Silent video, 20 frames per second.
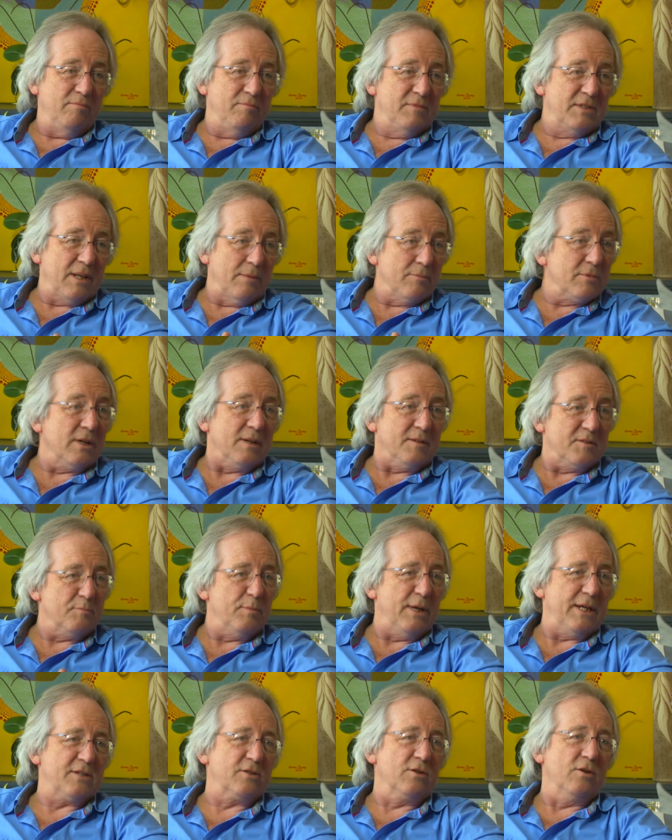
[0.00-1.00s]
sometimes
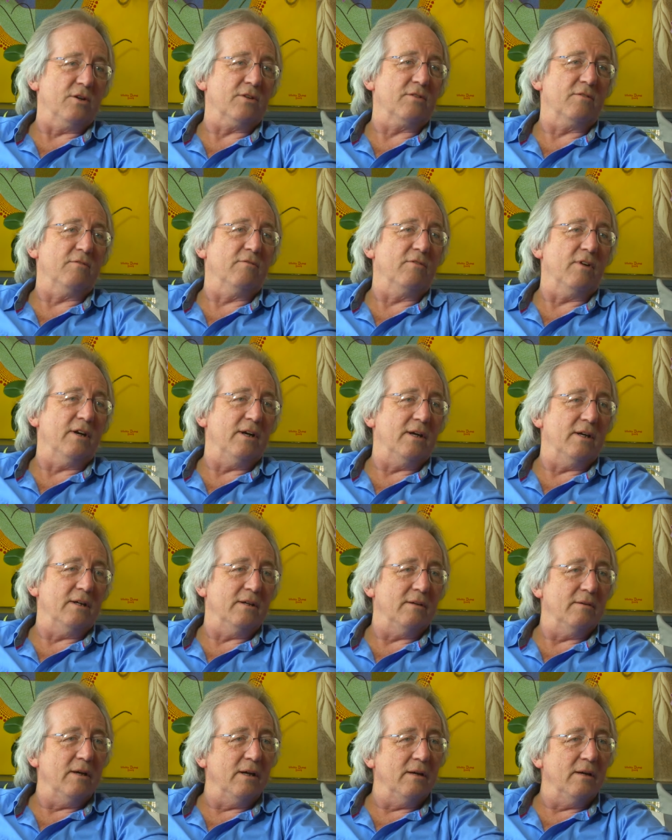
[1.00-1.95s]
best got via